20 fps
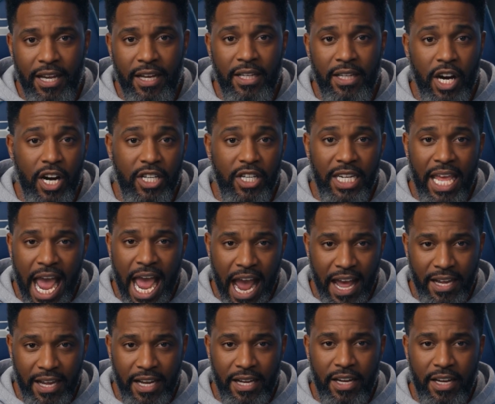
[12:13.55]
There's
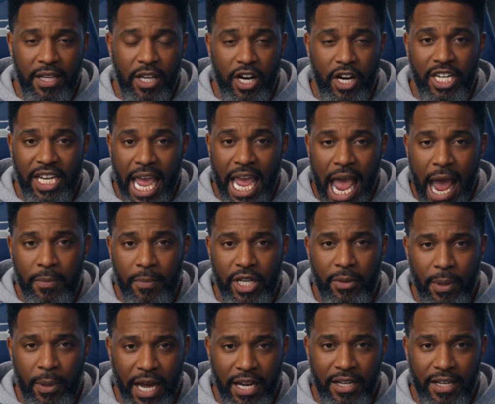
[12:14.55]
talent, there's cap
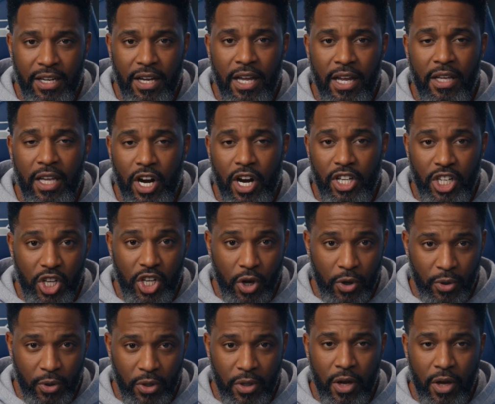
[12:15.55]
space, there's
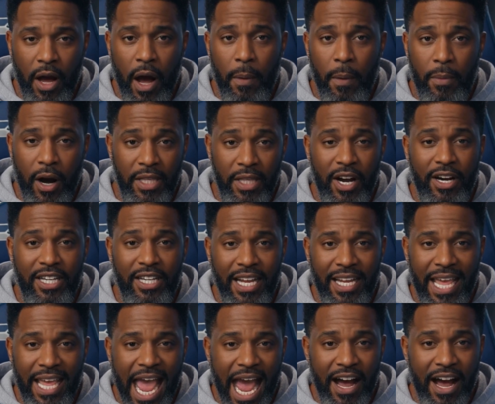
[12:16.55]
youth, but there's a
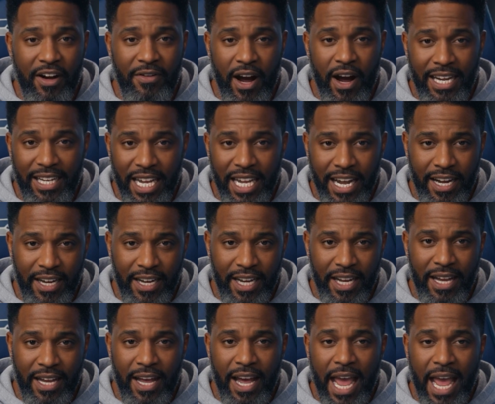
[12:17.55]
lack of
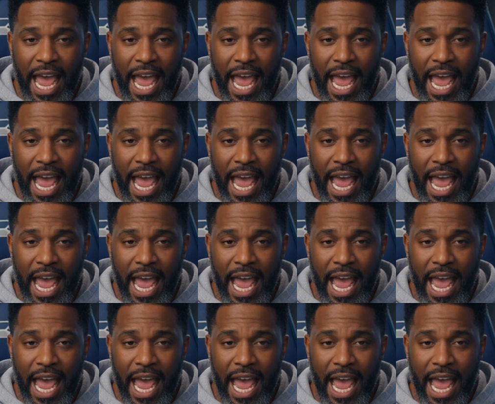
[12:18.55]
identity.